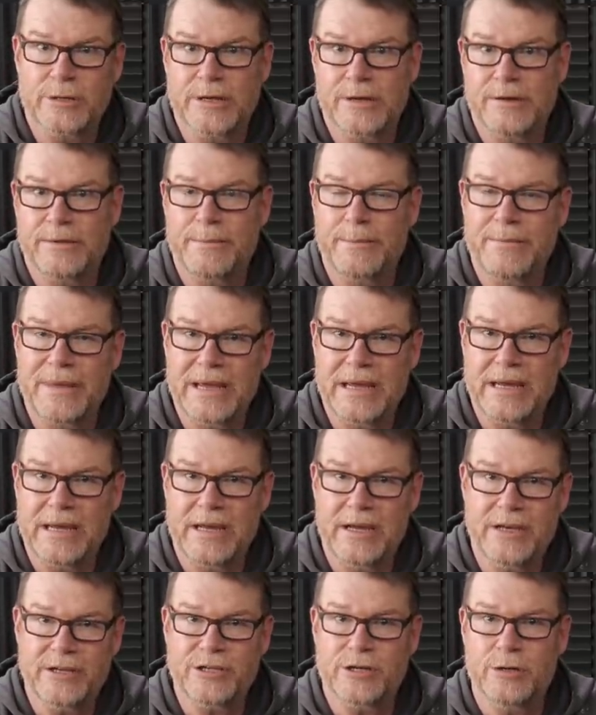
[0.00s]
Now, in may
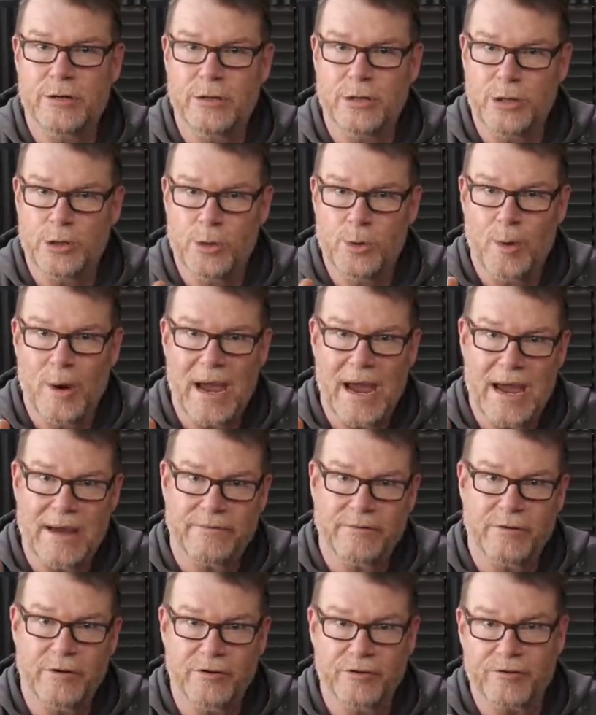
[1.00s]
issue, you
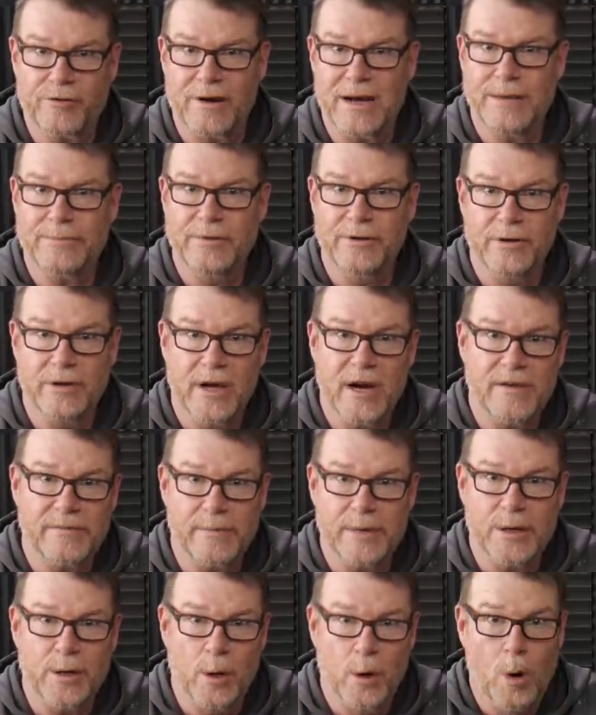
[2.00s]
have to describe to the
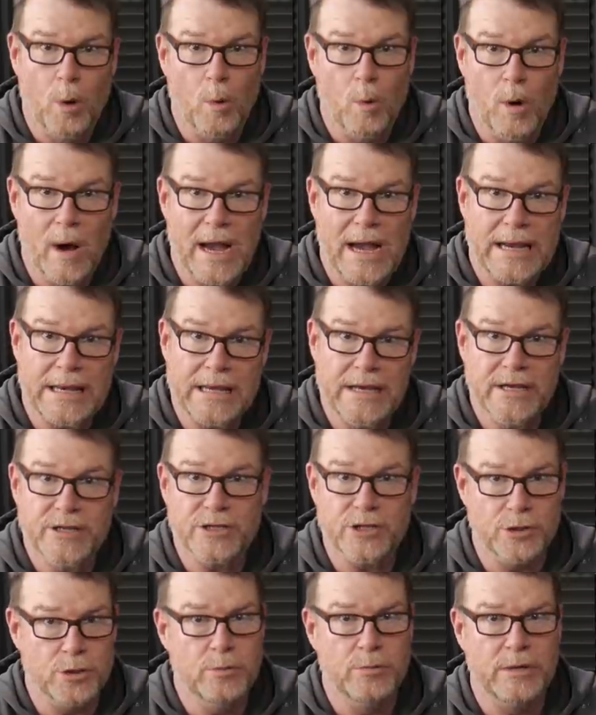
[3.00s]
government why it
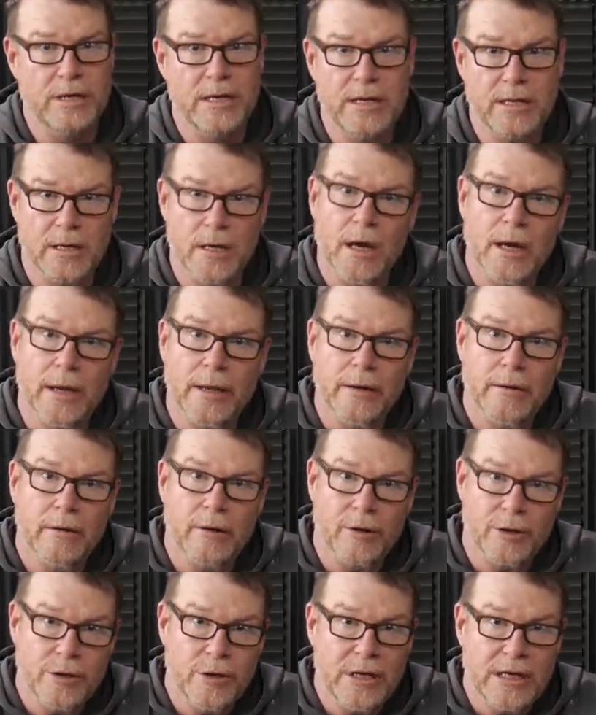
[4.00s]
is you need a gun
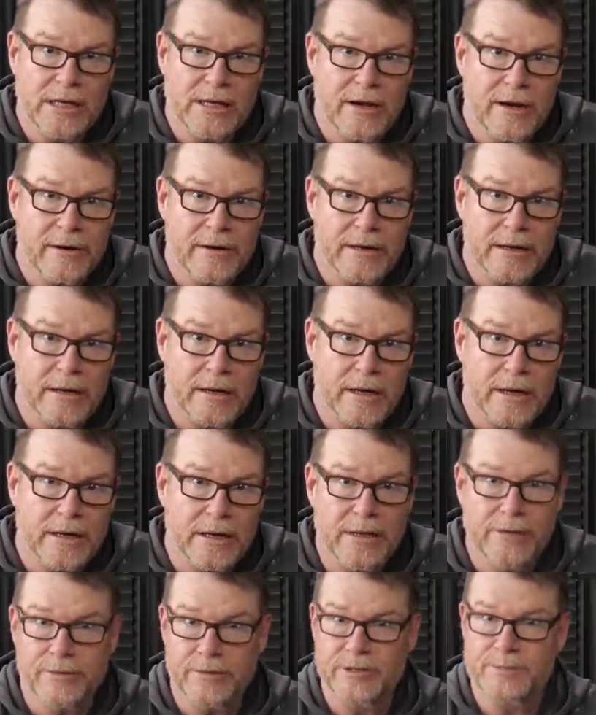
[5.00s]
or you need to carry a gun,
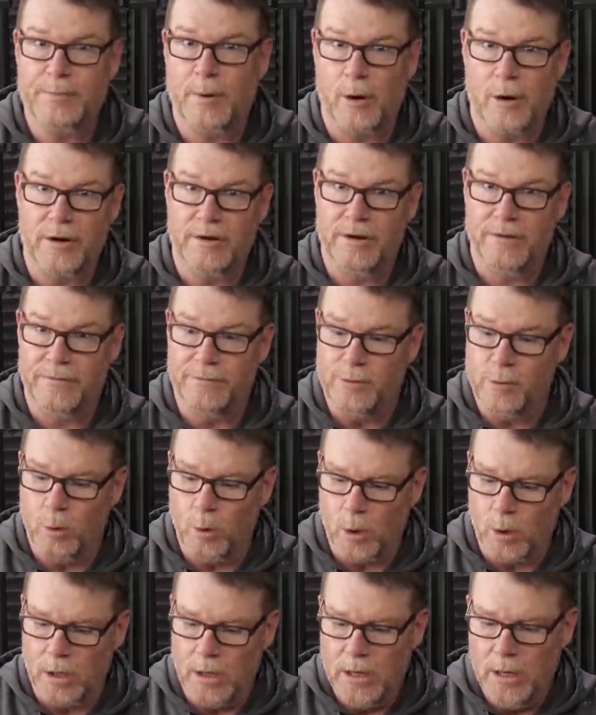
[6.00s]
either as part of
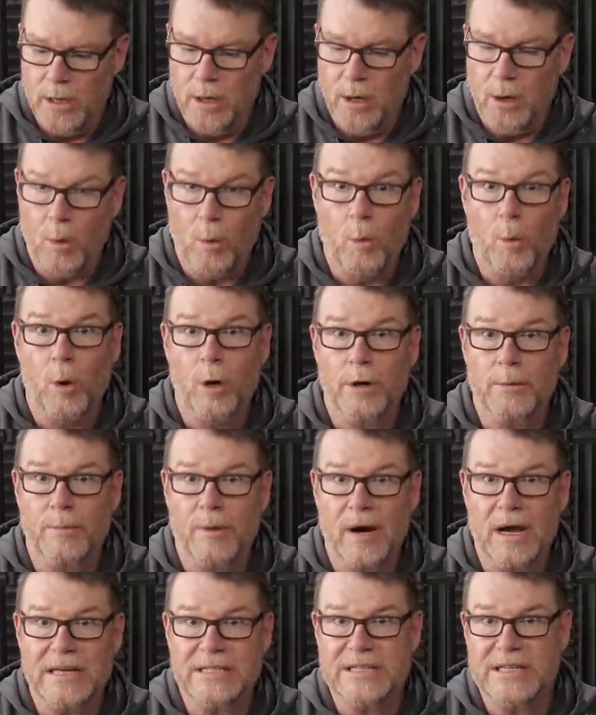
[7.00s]
your work
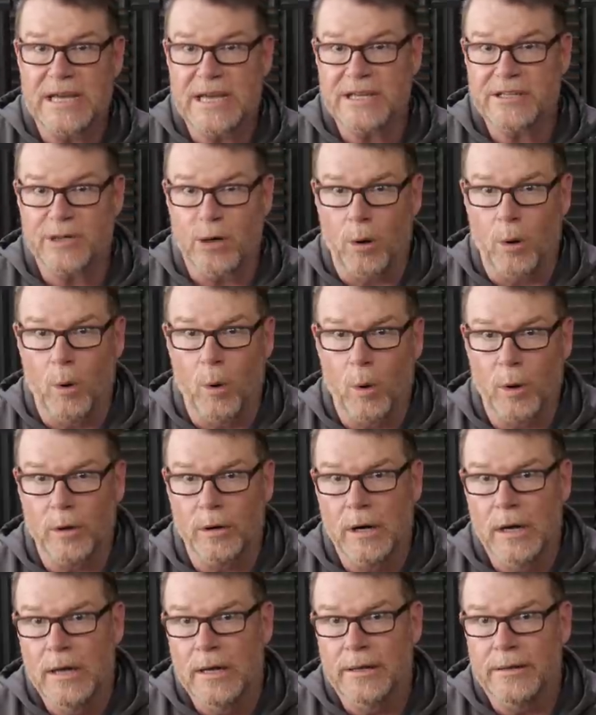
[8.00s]
process
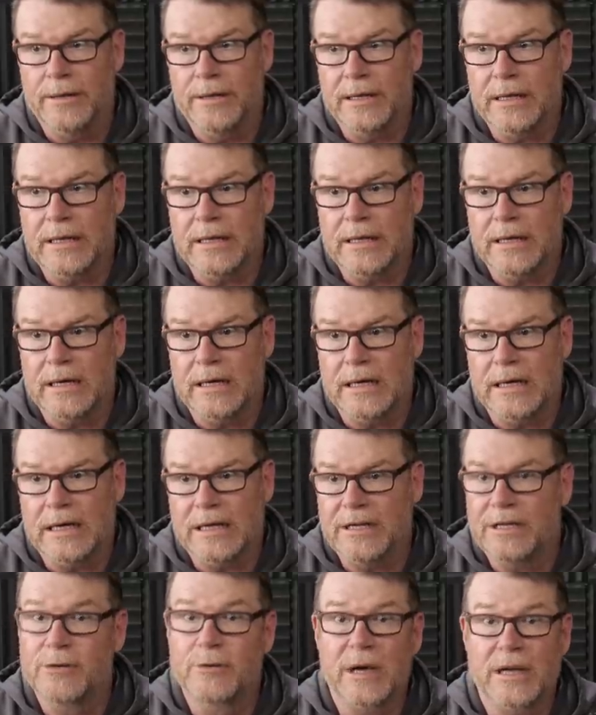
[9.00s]
or the
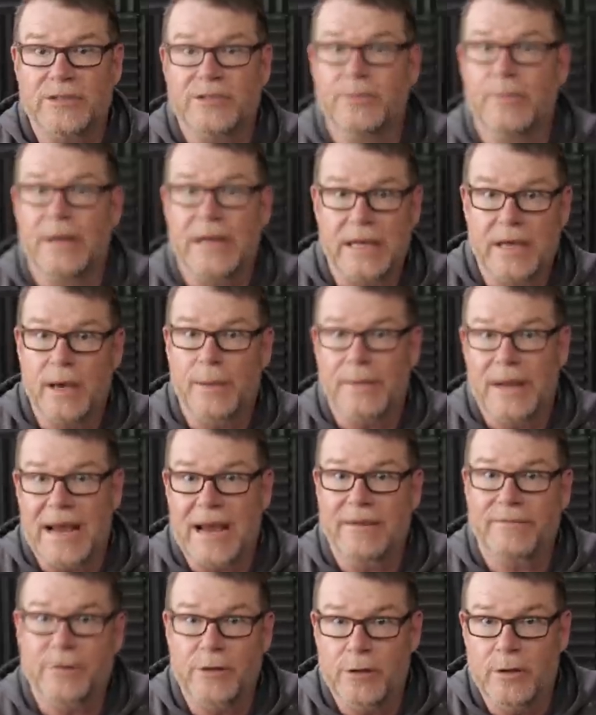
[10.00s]
you've got somebody coming
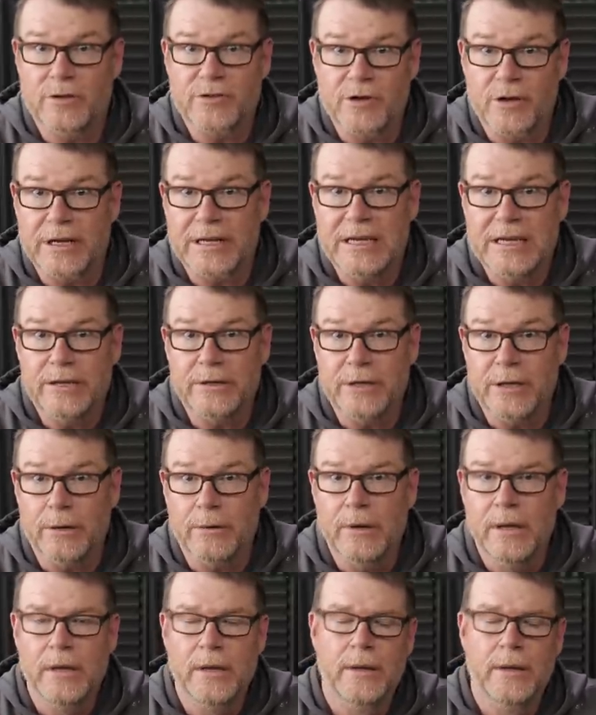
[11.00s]
after you just going to kill you.